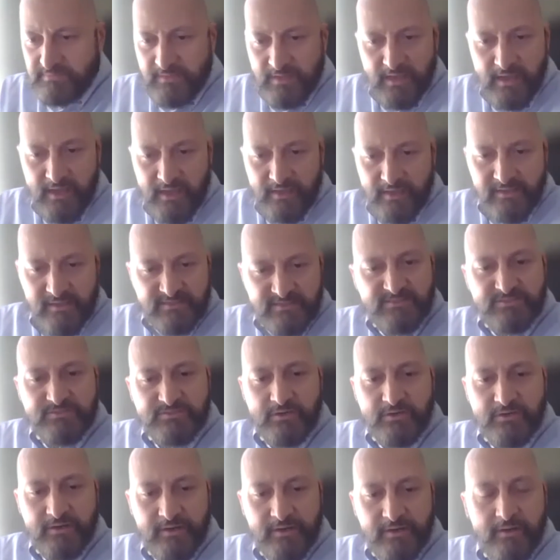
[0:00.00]
I just
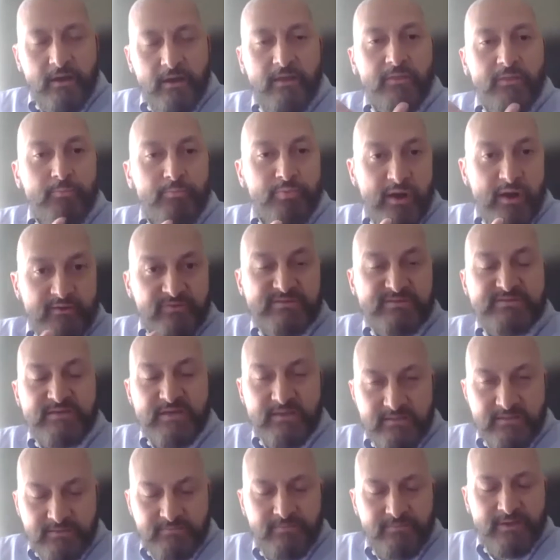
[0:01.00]
started the private
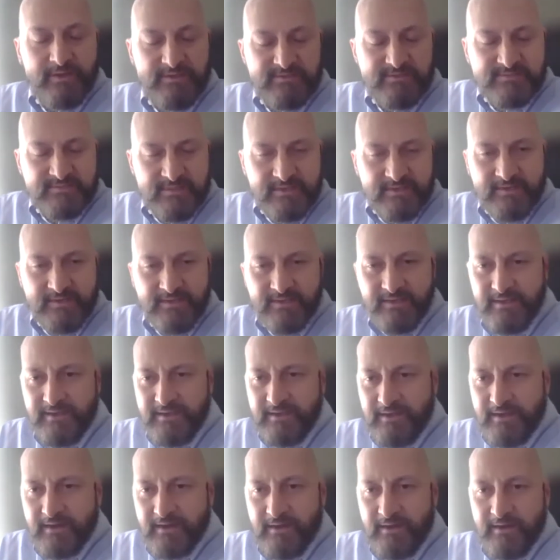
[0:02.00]
sector, better said,
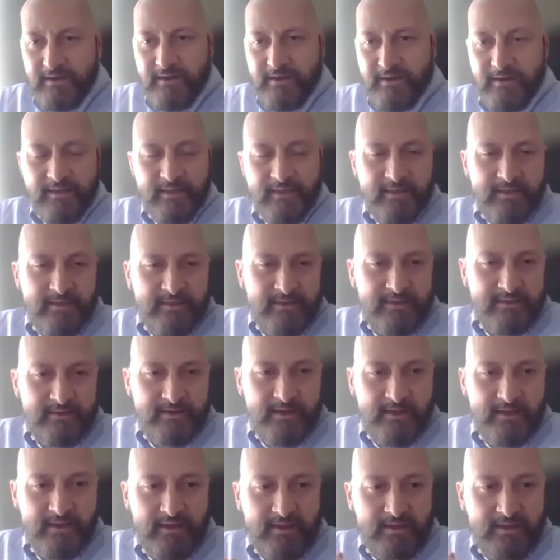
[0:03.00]

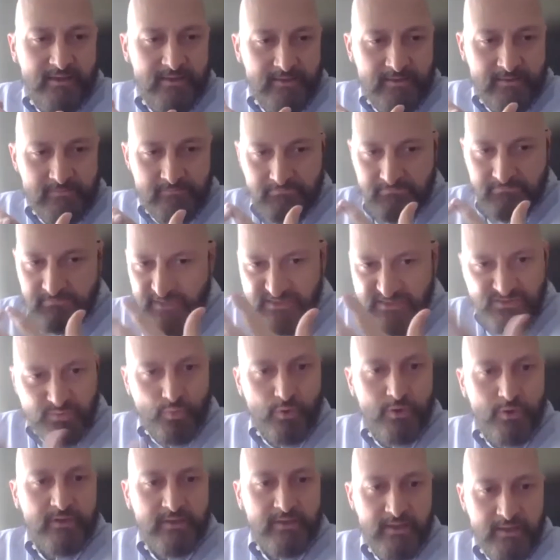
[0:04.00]
and I just
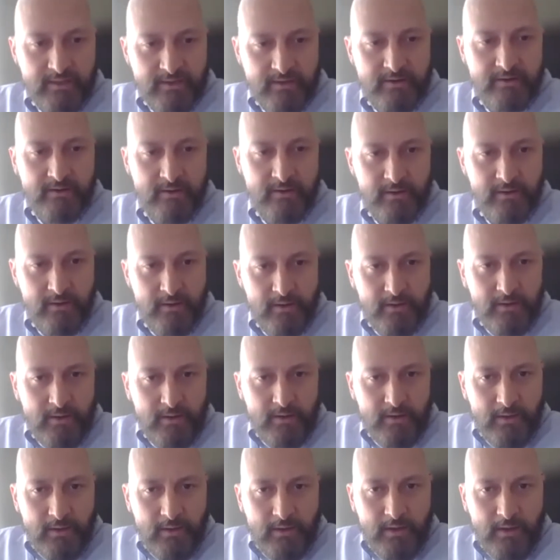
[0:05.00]
worked there
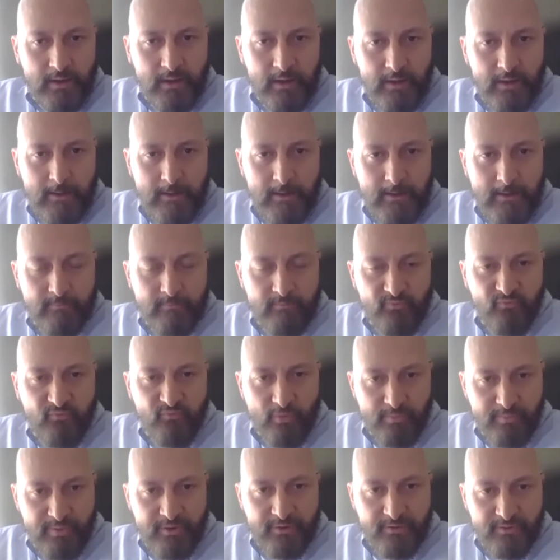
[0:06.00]

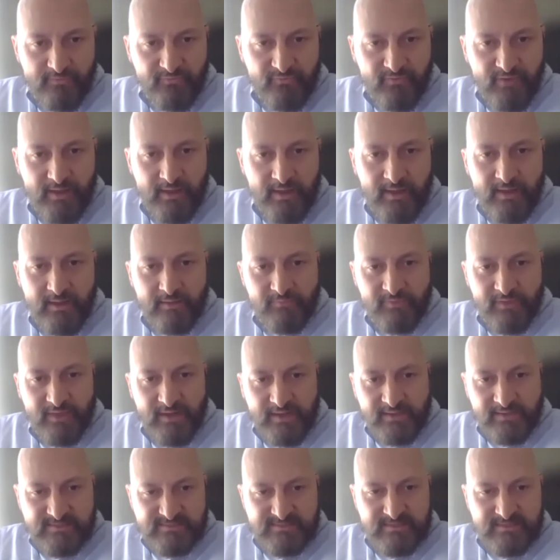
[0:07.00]
for a period of time. Then
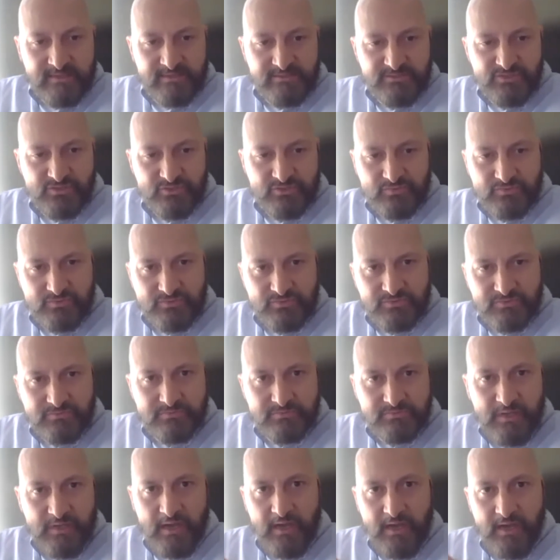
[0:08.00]
I decided to
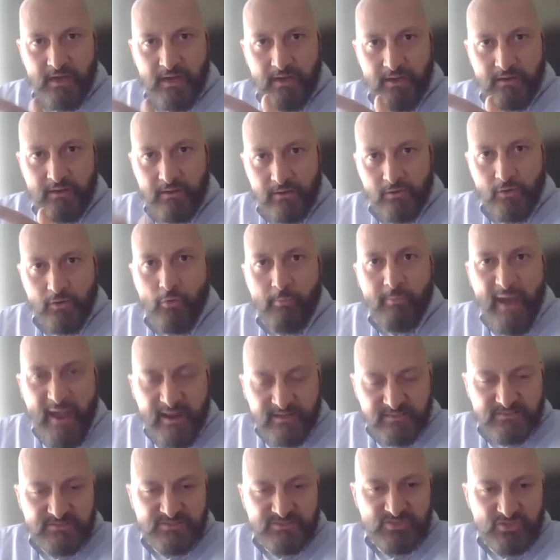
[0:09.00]
go
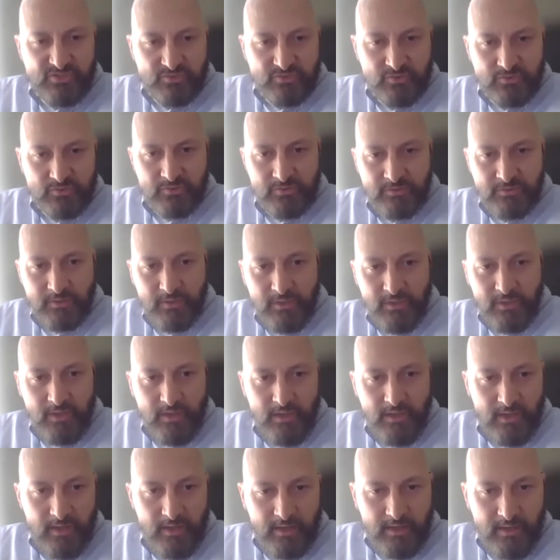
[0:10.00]
back to school,
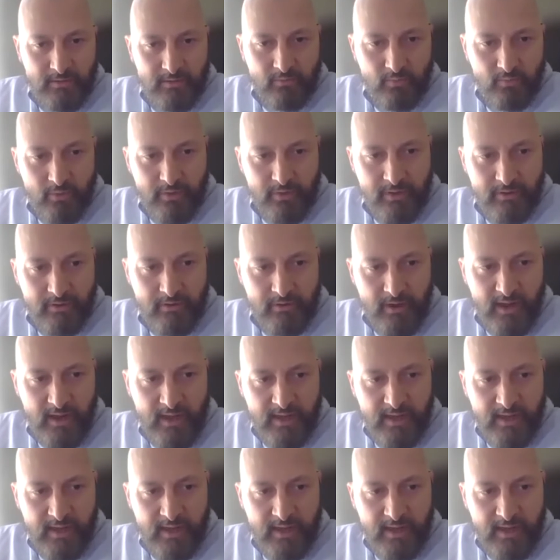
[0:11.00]
where